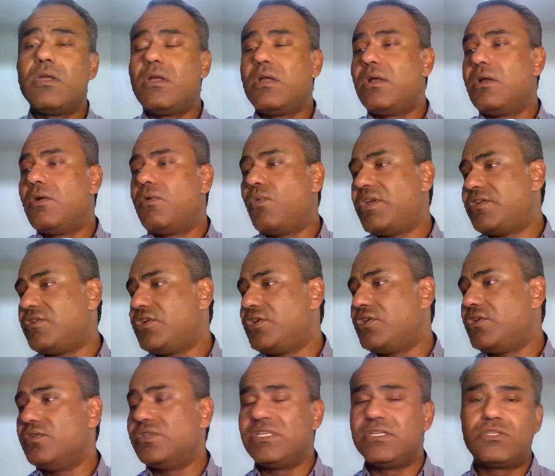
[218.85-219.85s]
whether you're
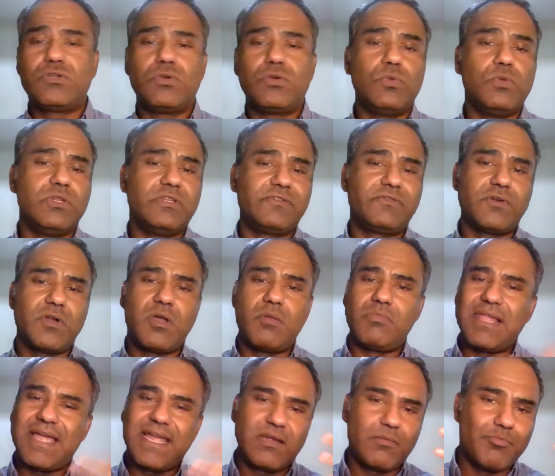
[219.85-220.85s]
using tools from
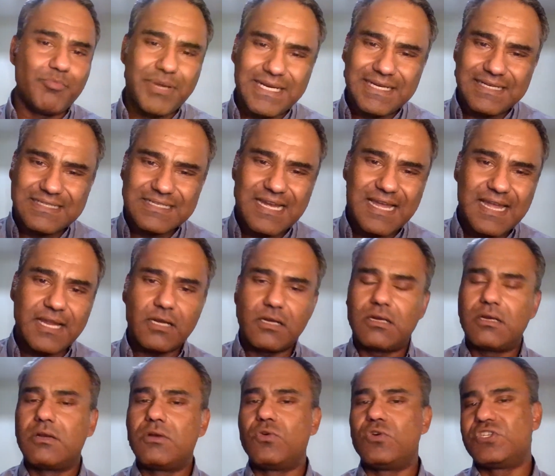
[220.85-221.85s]
like
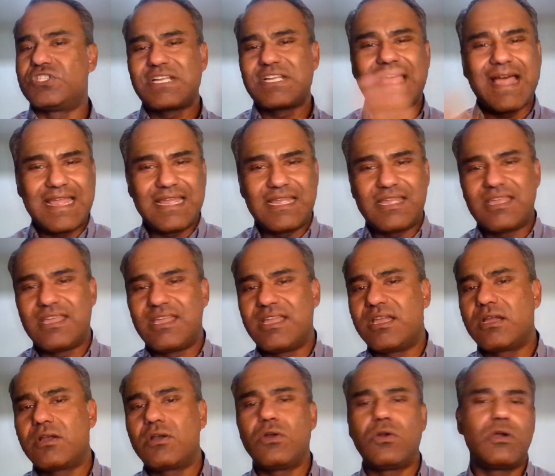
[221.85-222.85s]
BitTitan or
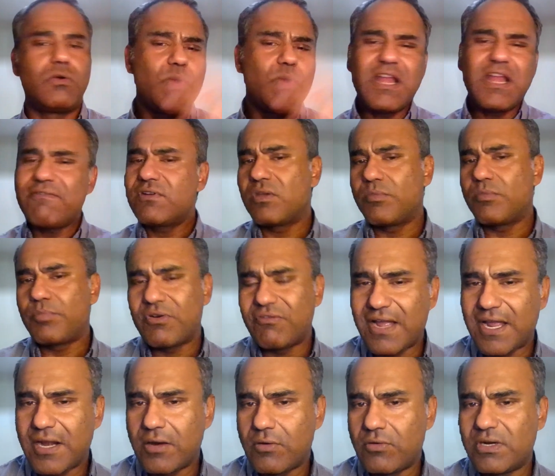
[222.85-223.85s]
Skykick or whatever the
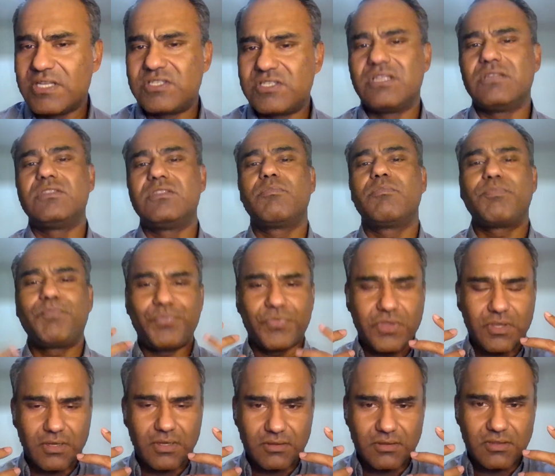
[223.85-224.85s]
provider is, the, the,
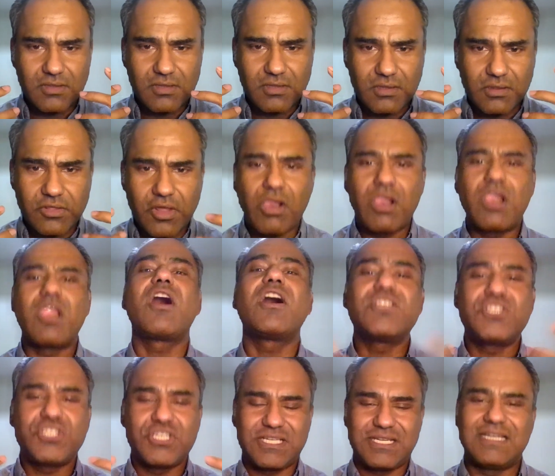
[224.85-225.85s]
the, the, the
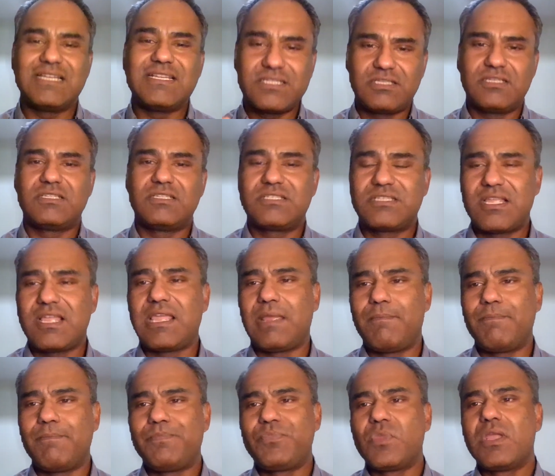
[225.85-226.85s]
logic is the same.
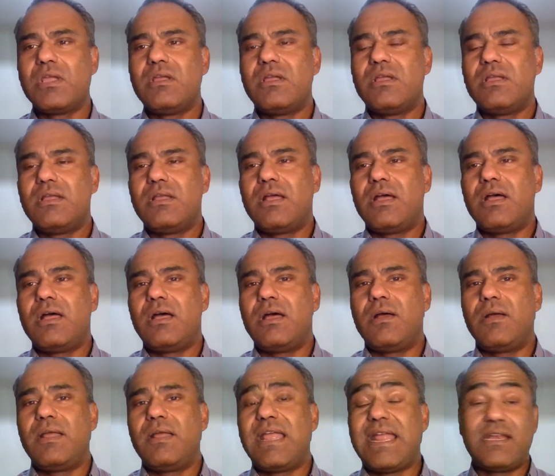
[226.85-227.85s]

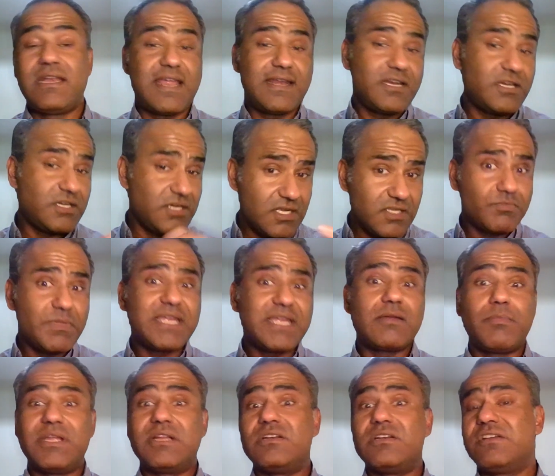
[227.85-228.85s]
Uh, and, and it does make a
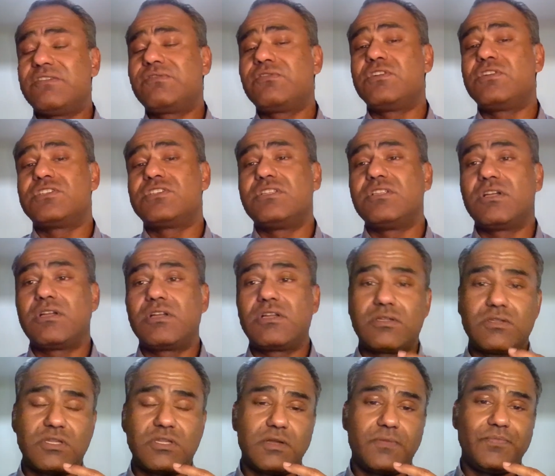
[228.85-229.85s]
big difference. The,
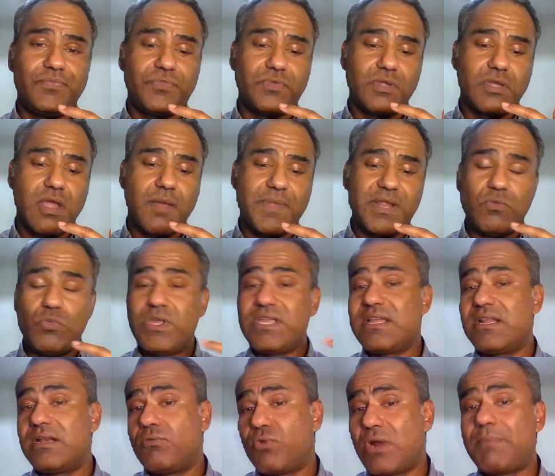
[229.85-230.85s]
the, I mean, we
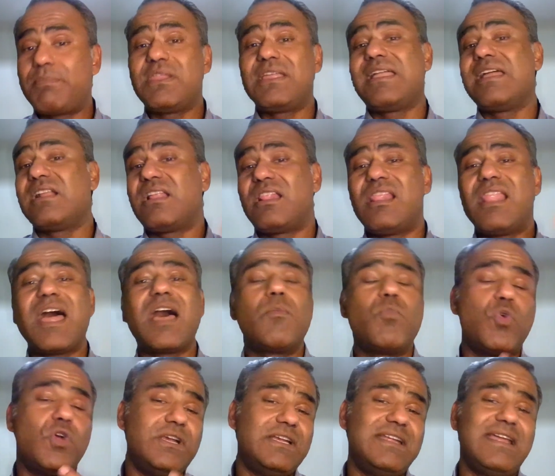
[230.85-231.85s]
can replicate a lot
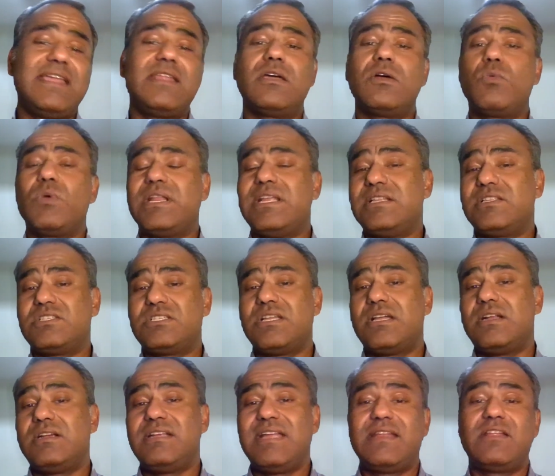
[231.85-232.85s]
more data when it's
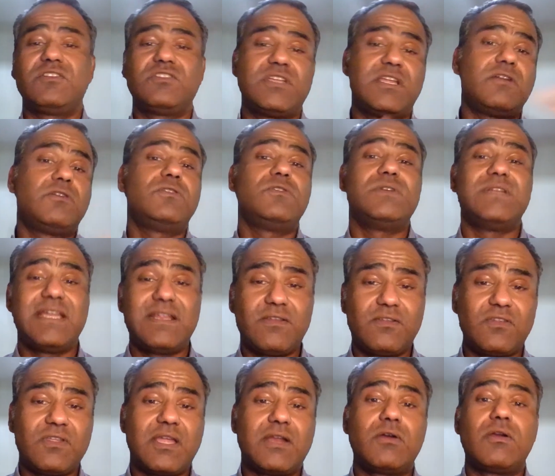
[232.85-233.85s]
uh, data center to data
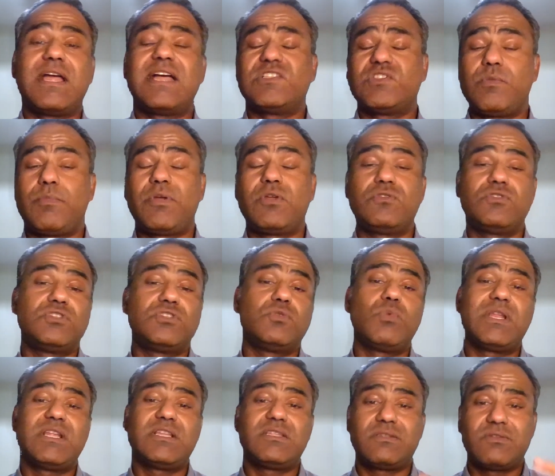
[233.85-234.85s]
center as opposed to
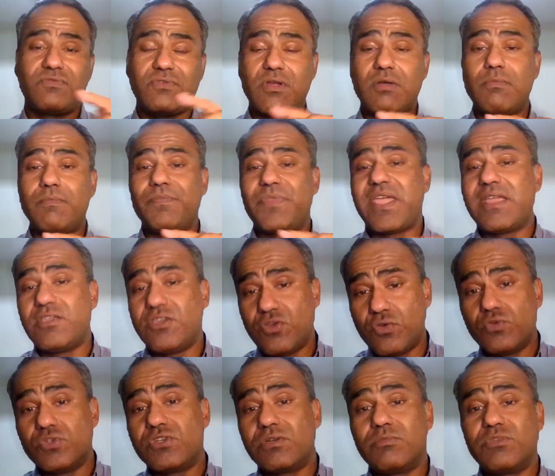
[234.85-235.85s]
when it's from a
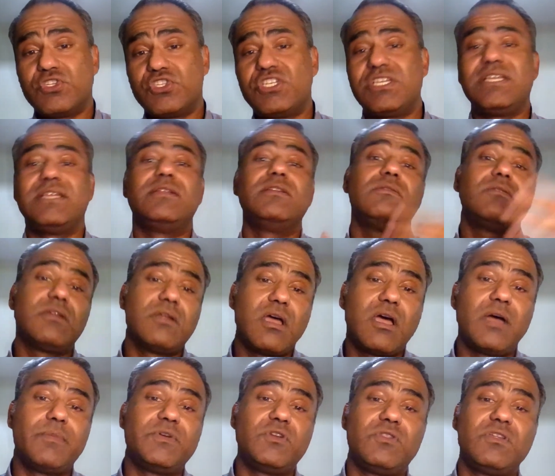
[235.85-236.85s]
user machine
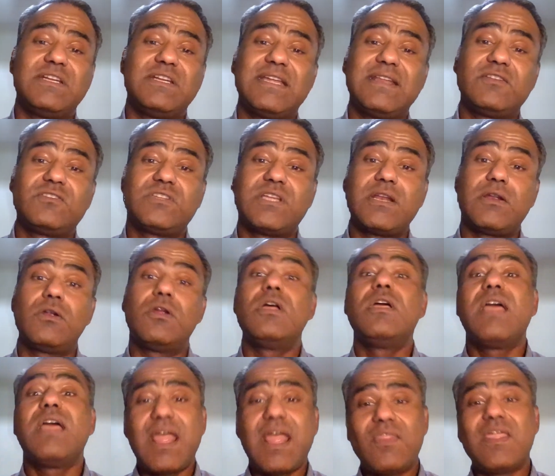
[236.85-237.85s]
up to the data center.
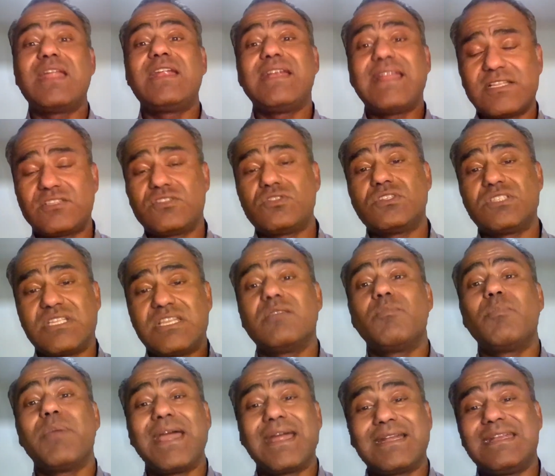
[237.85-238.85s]
And then it has to sync
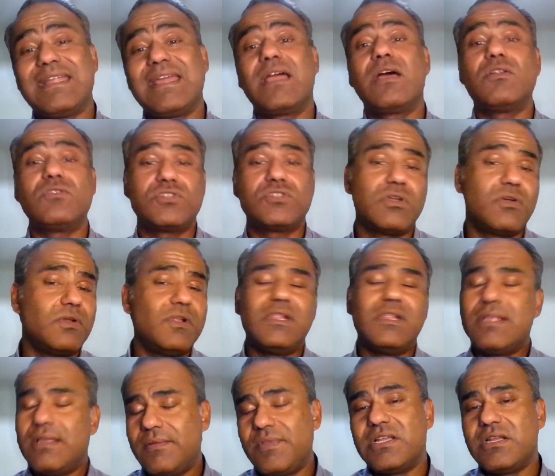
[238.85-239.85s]
back down. So,
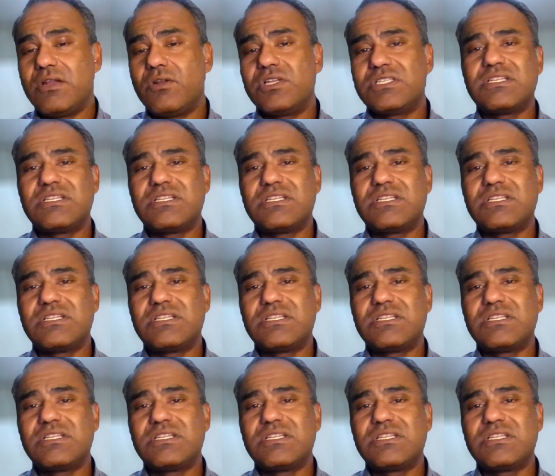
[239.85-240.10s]
you know, it's a